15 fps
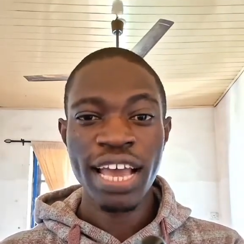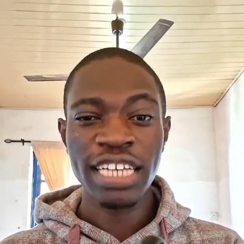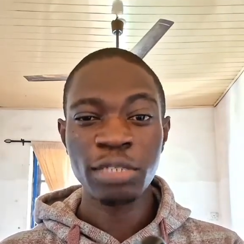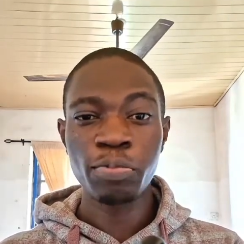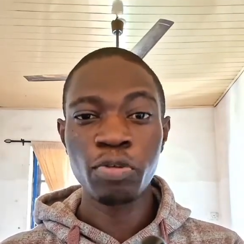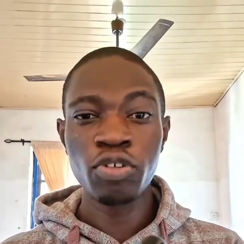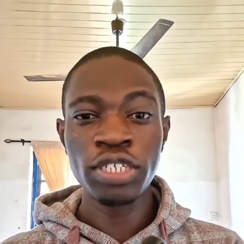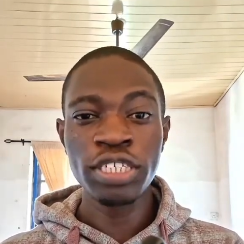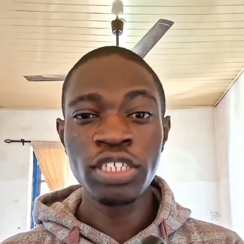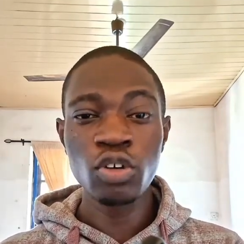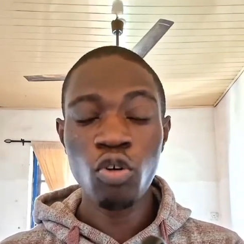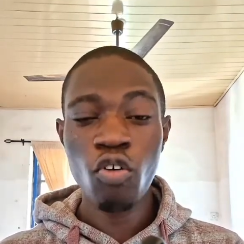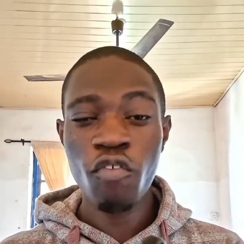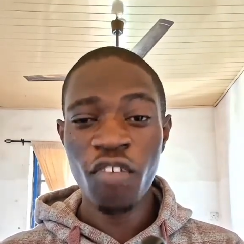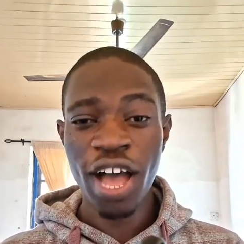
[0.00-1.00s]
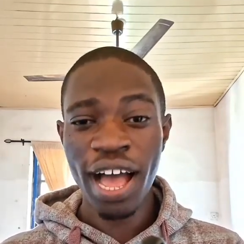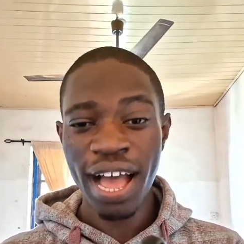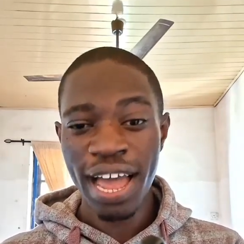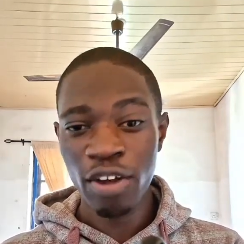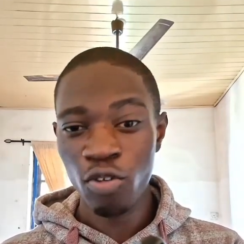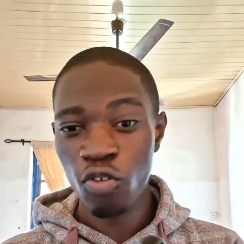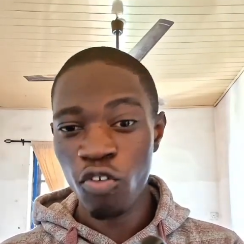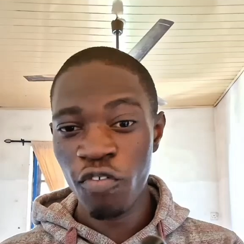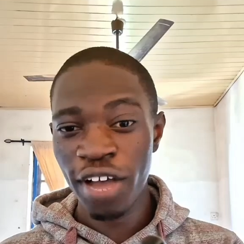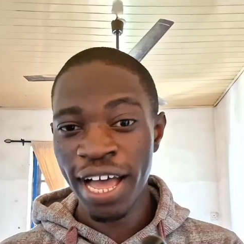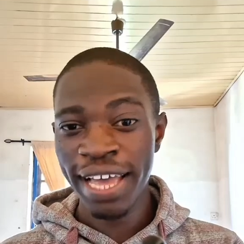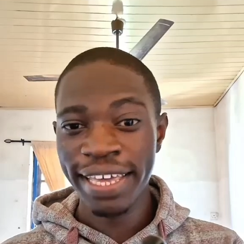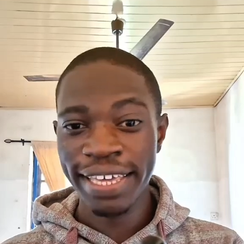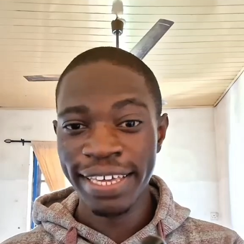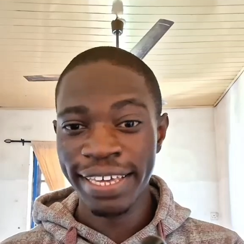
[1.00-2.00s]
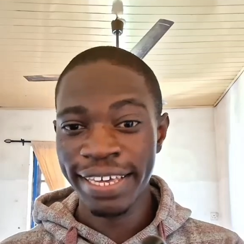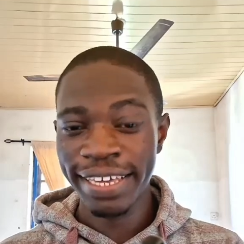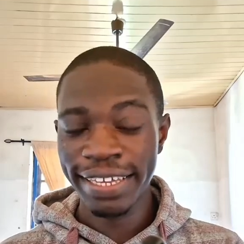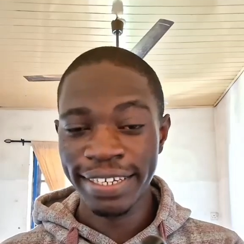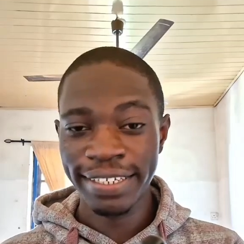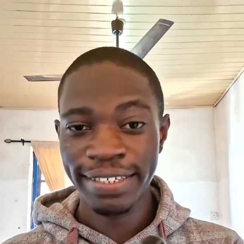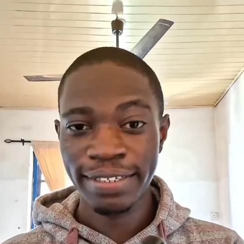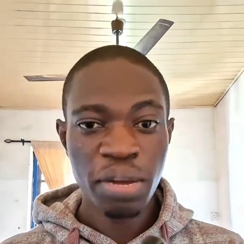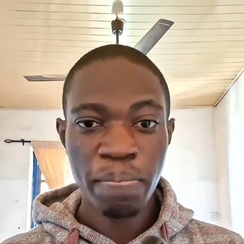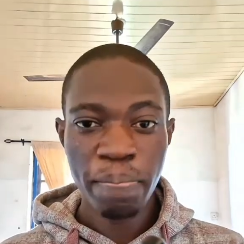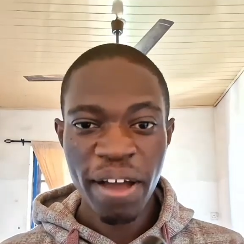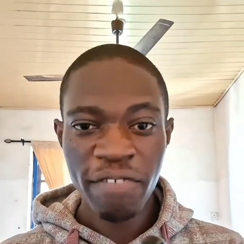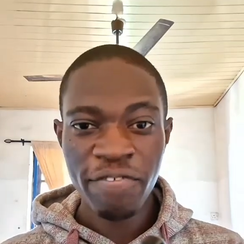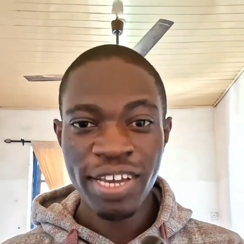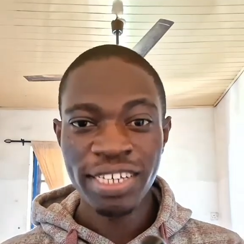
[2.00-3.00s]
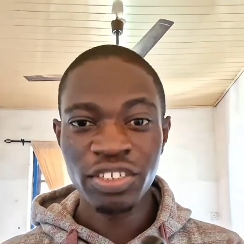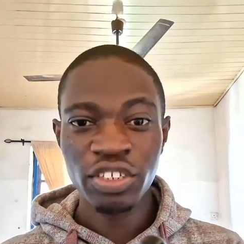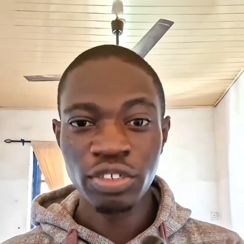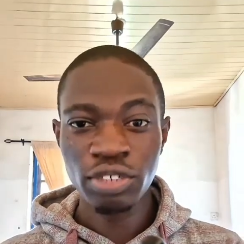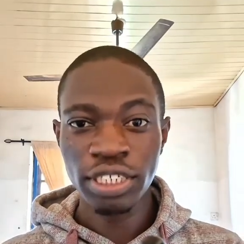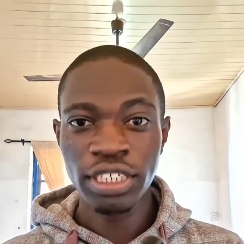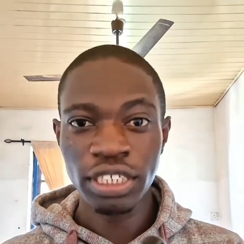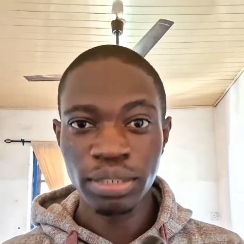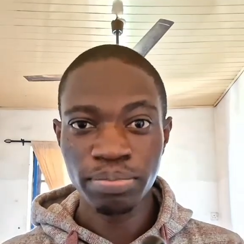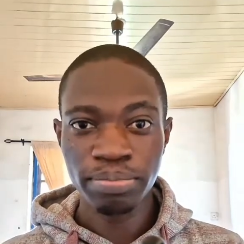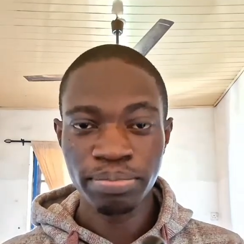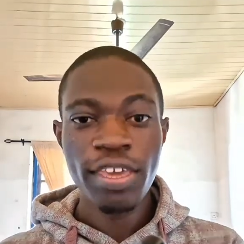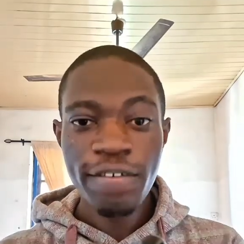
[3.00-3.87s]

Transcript: exploding over and over again in perfect rhythm.